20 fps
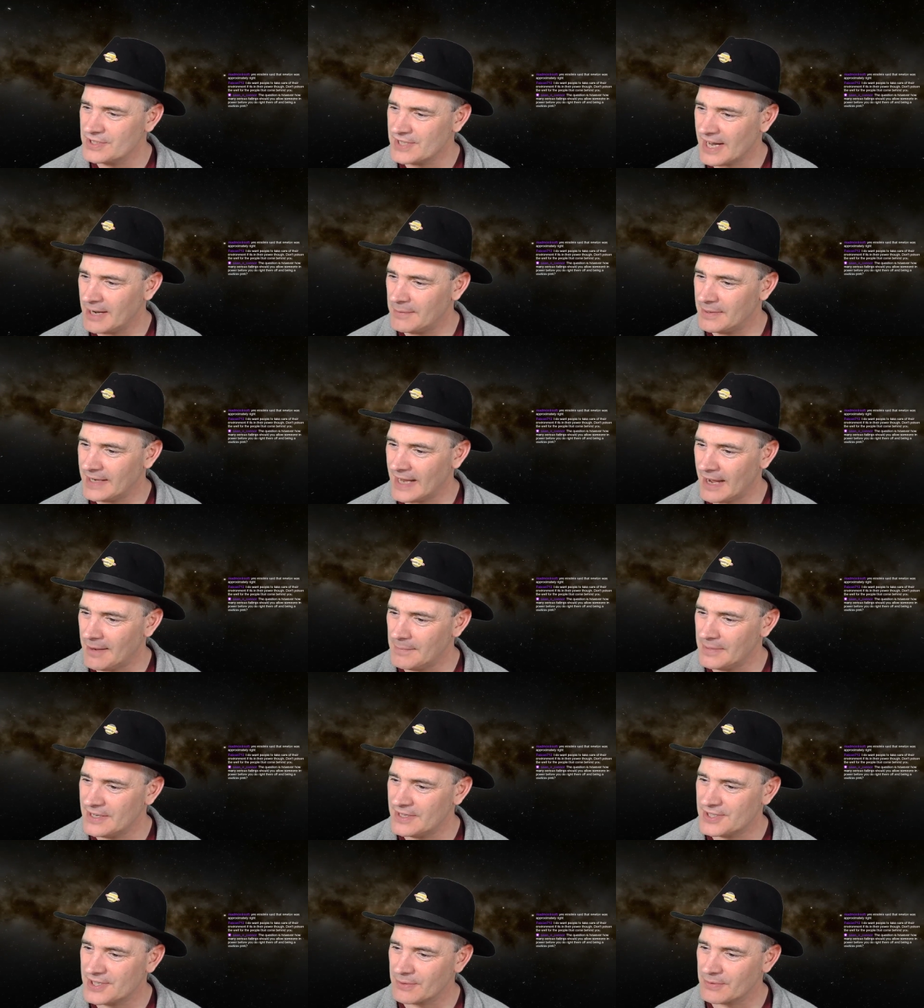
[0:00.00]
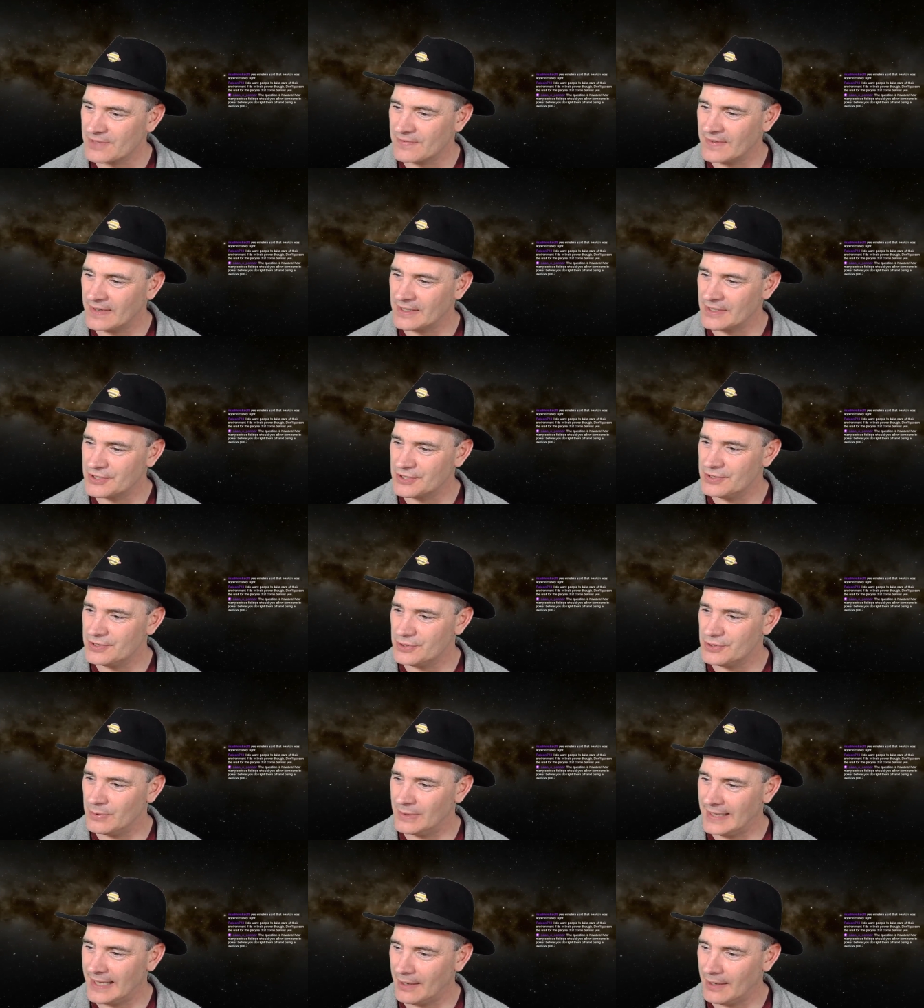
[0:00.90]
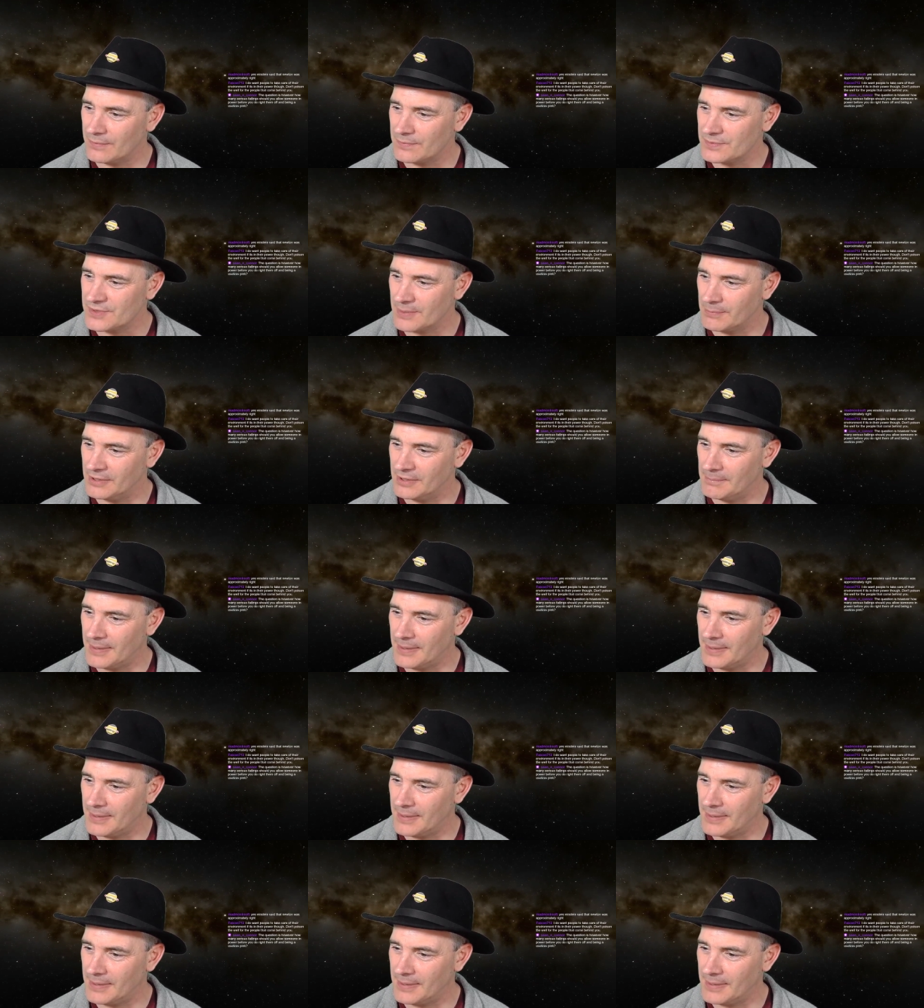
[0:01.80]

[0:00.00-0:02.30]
is, how many serious failings should you allow someone